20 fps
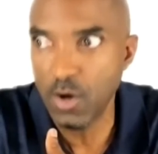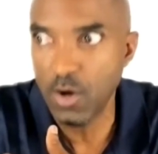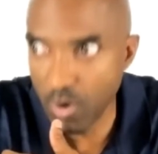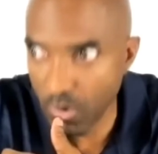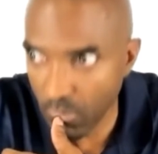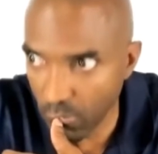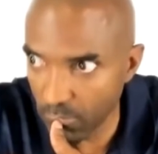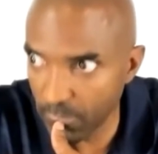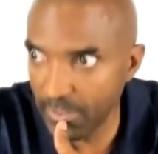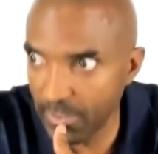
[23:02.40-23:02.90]

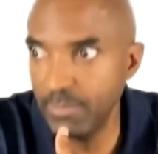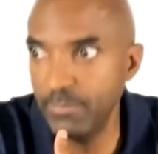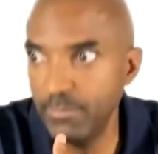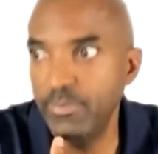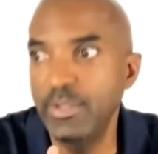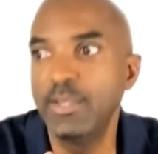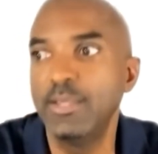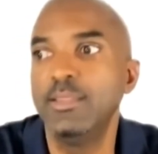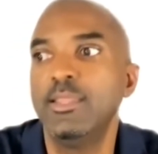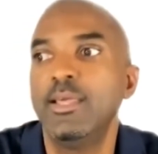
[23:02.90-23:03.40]
already
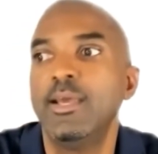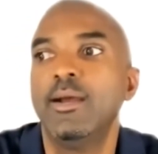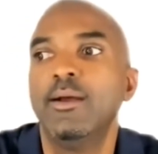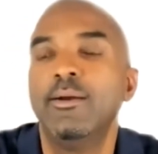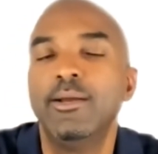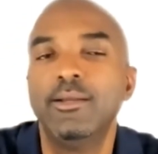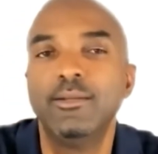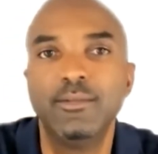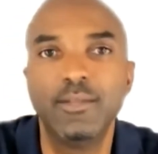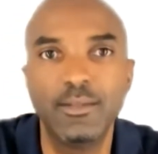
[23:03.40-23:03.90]
being there
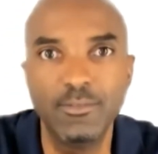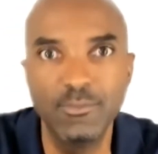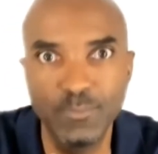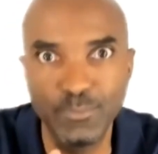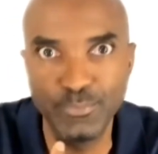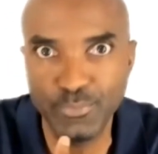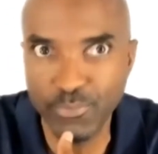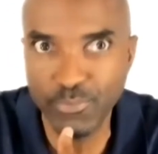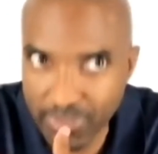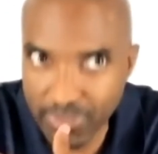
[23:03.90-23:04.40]
and
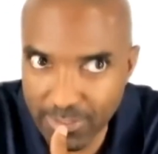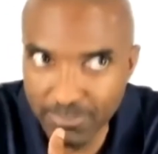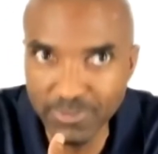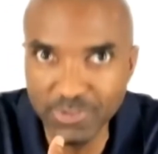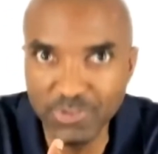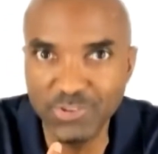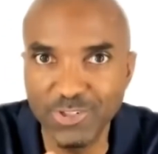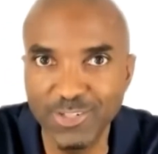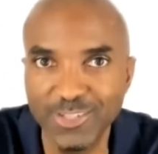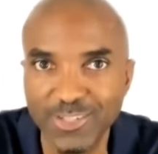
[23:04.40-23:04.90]

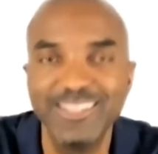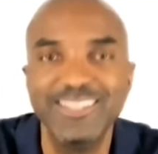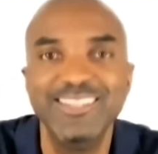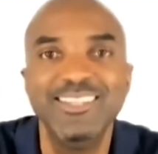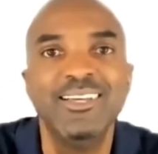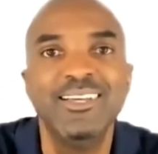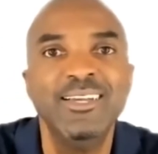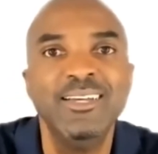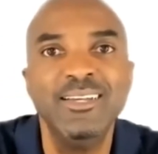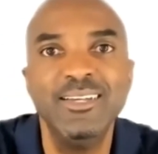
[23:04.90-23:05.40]
prematurely,
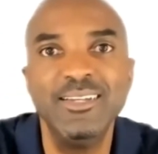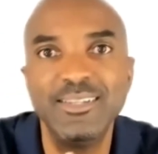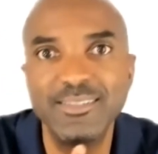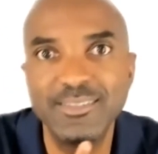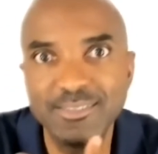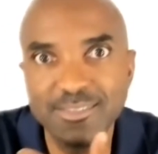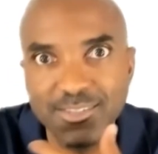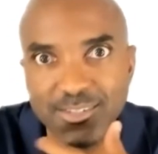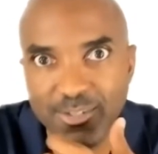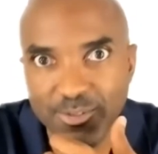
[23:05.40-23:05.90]

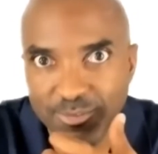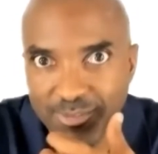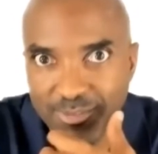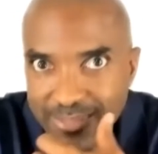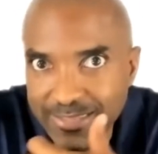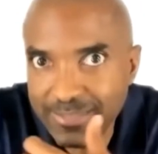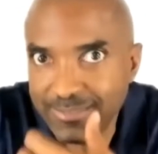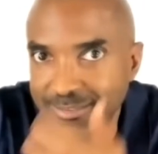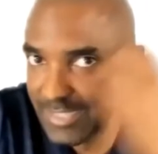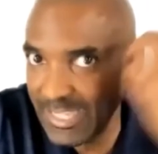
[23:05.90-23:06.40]
you know,
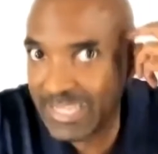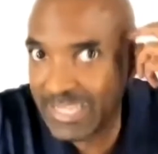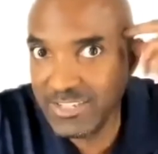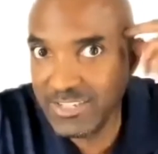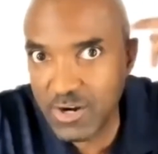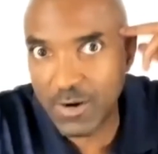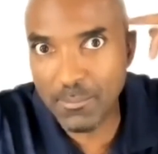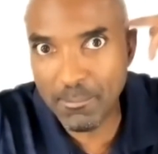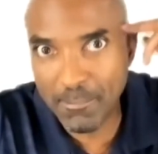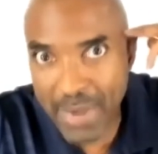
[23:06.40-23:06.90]
in
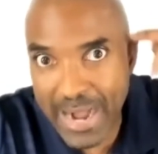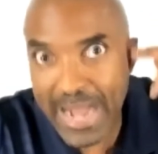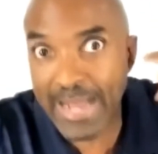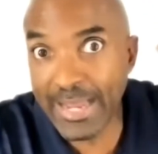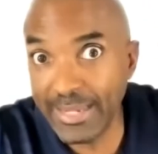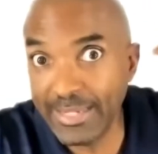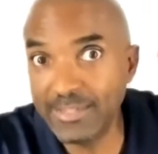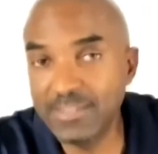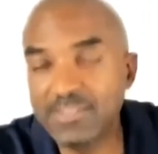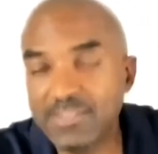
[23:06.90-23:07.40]
your
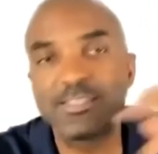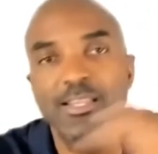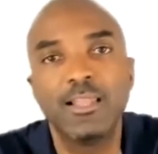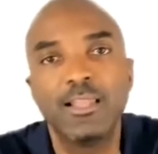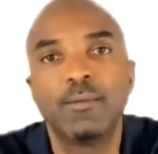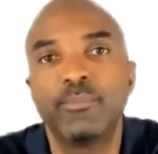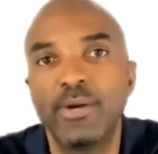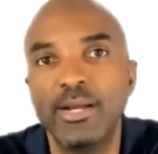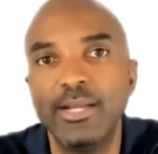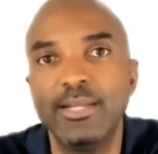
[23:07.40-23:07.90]
mind
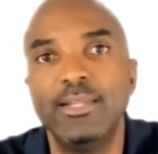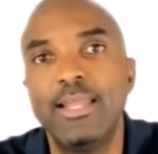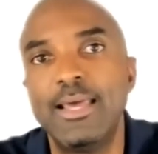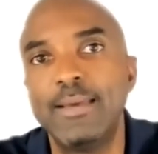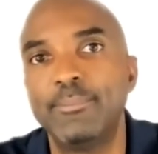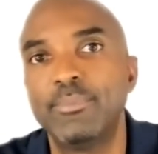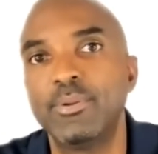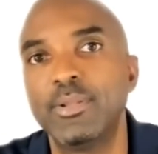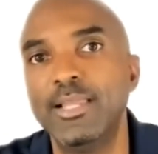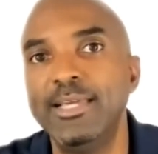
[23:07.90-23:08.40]
celebrating
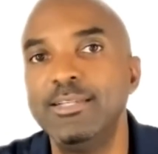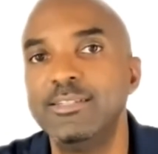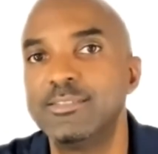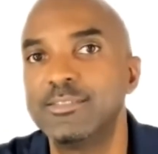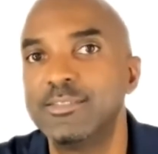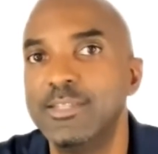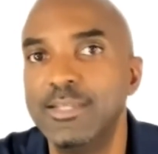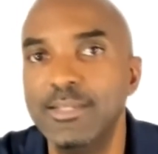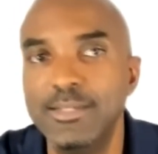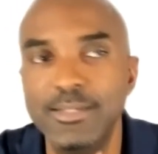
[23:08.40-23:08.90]
that place,
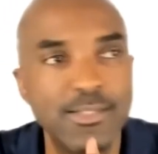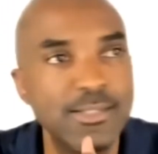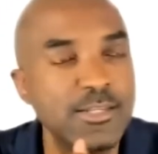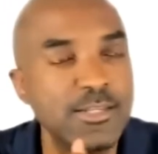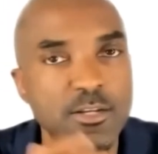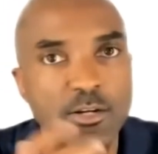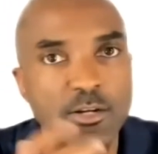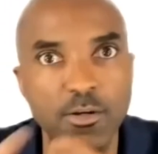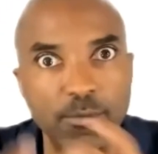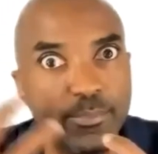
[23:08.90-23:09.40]
then,
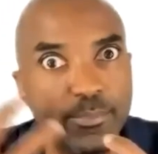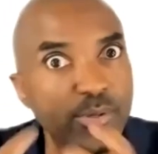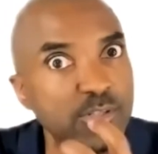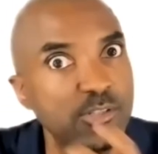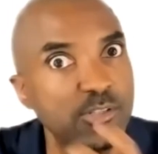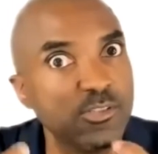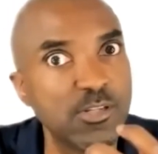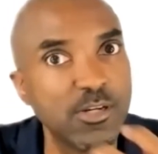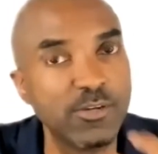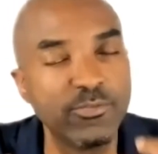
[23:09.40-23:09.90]
you know, you're putting
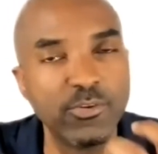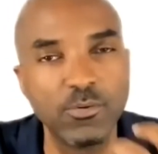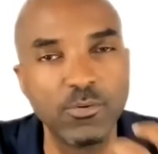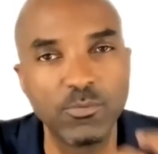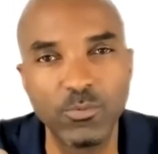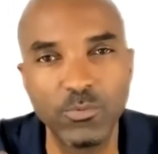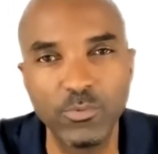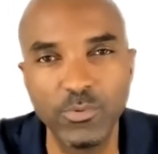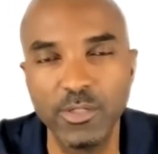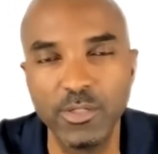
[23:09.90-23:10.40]
yourself in a
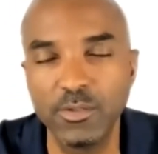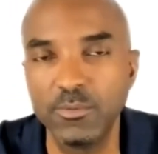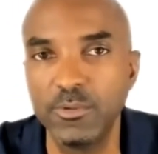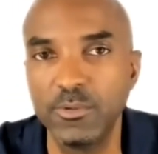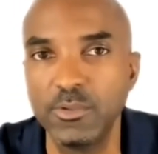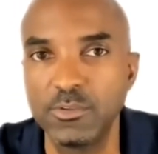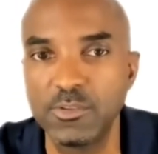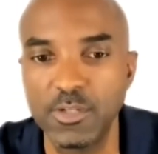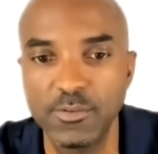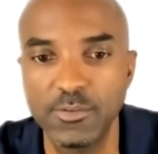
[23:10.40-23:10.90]

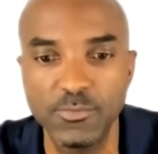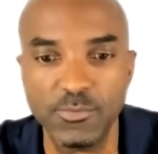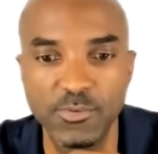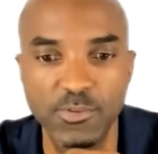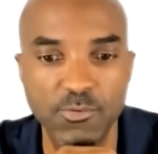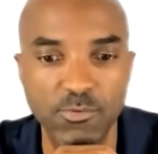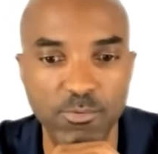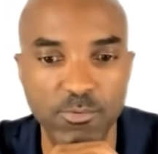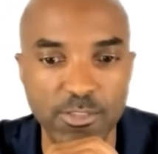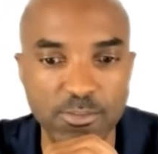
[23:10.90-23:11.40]
real tough
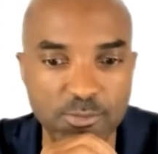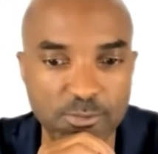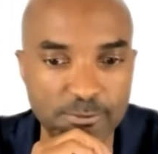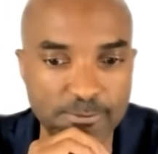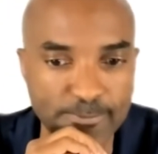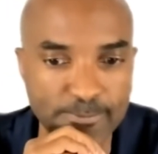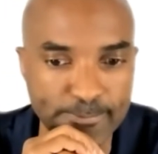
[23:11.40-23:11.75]
situation.